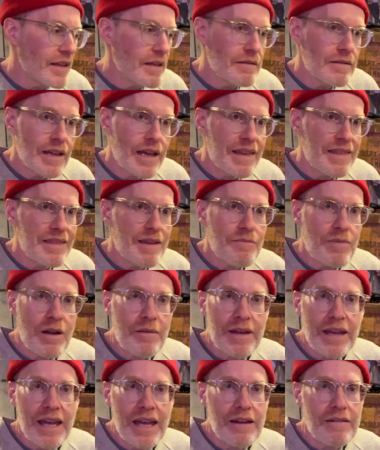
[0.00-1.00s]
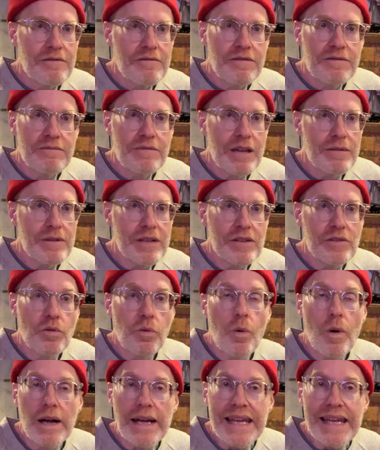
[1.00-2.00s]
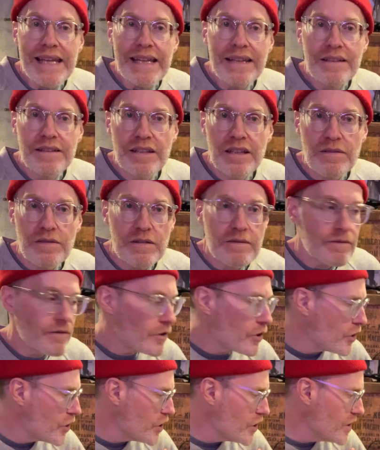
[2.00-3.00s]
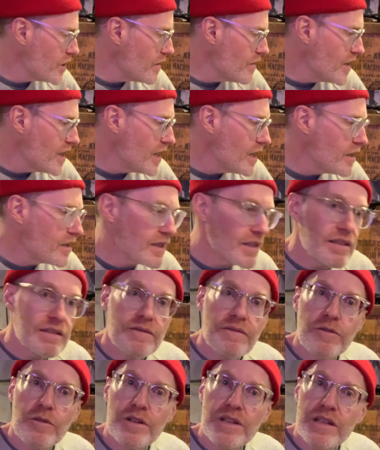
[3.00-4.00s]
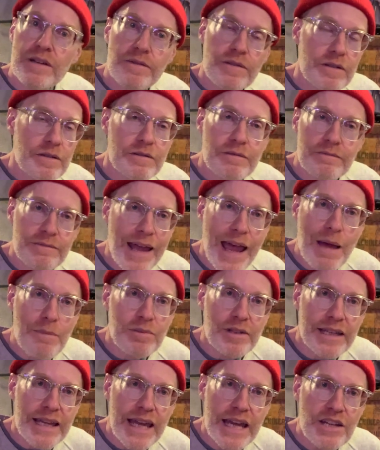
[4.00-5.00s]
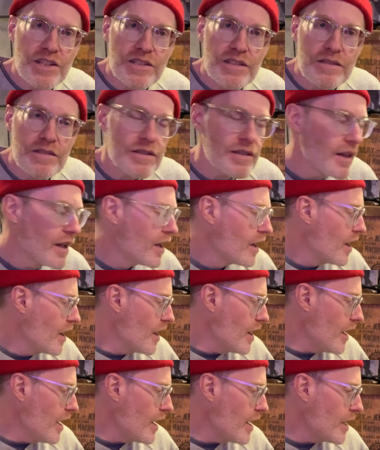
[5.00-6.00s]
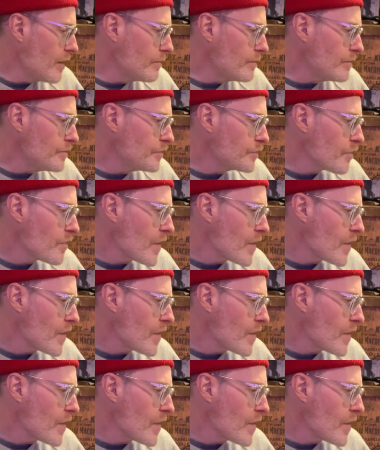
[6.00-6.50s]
They, they, they, probably have maybe 20 different versions of these and for different applications. Um,